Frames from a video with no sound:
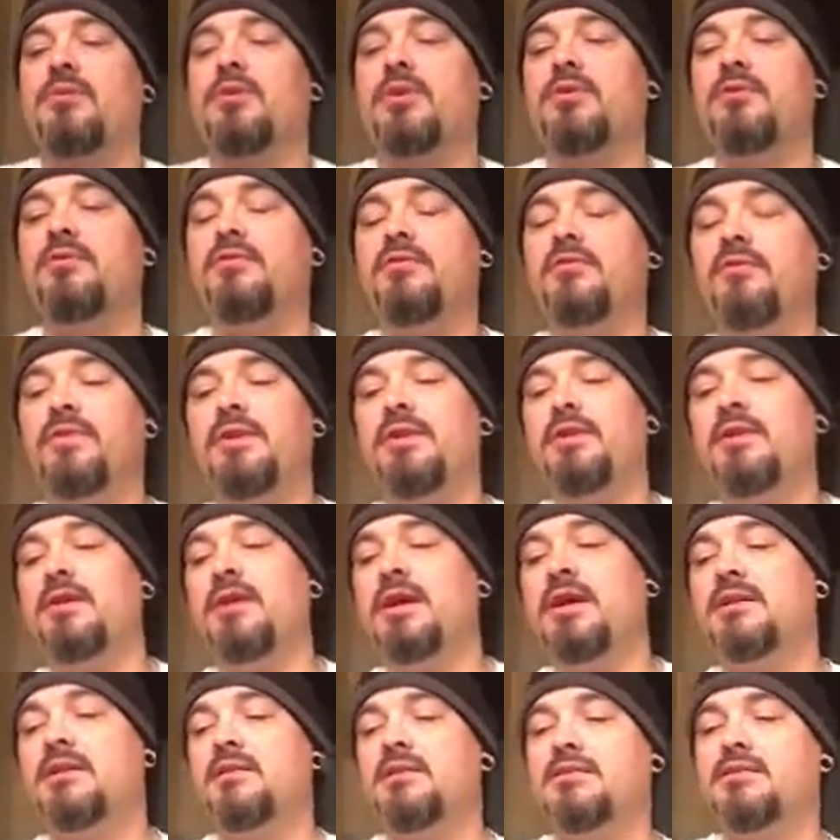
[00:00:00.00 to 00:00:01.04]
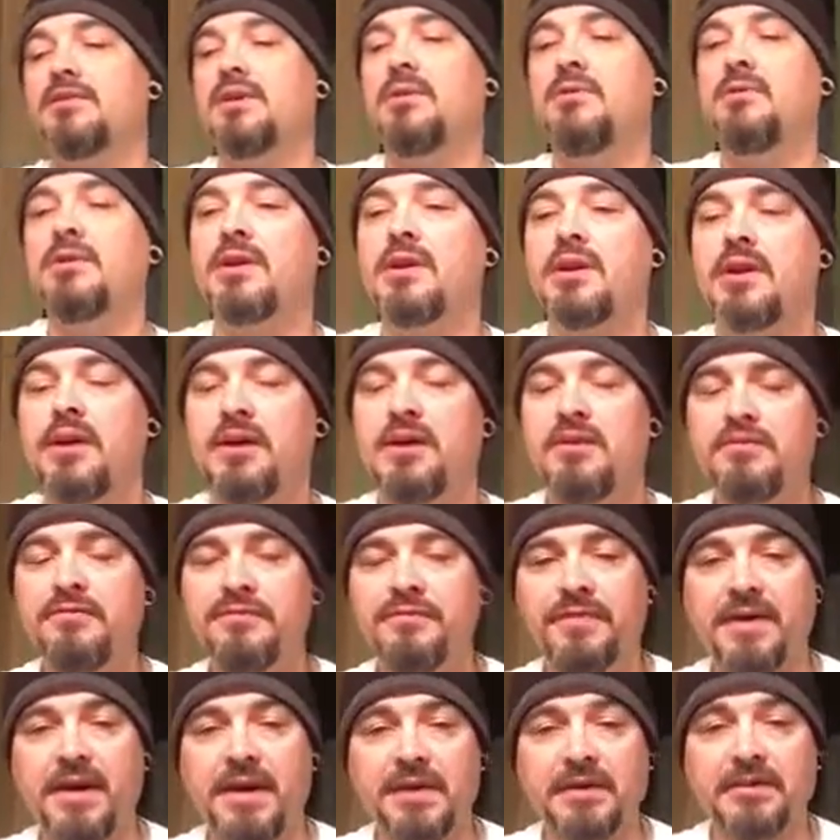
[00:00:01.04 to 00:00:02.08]
where you feel like there's nowhere to go,
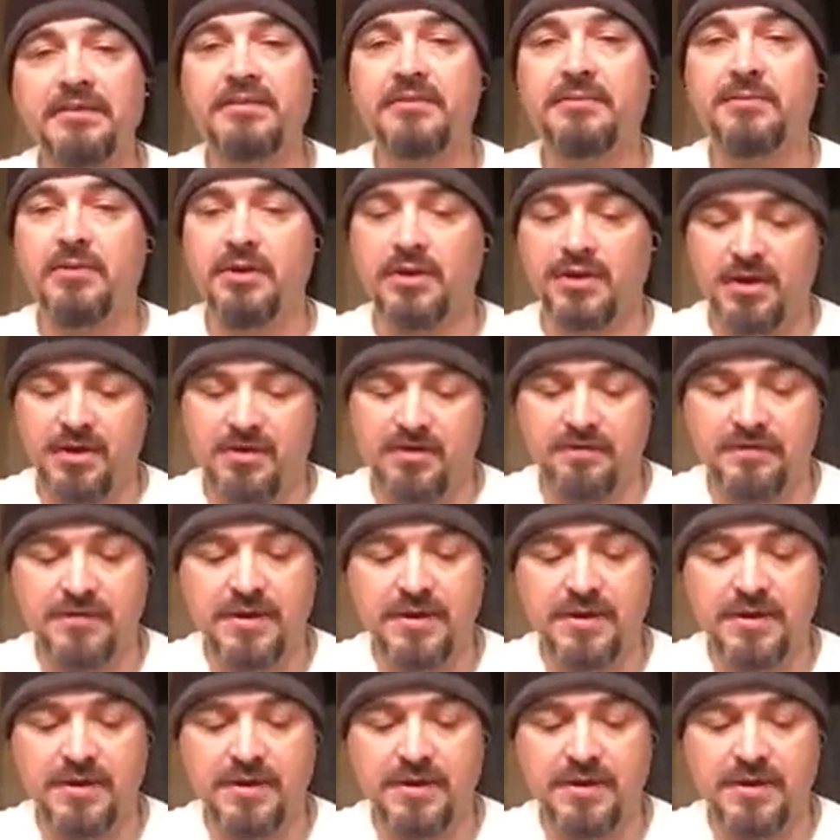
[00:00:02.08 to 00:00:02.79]
find somewhere to go.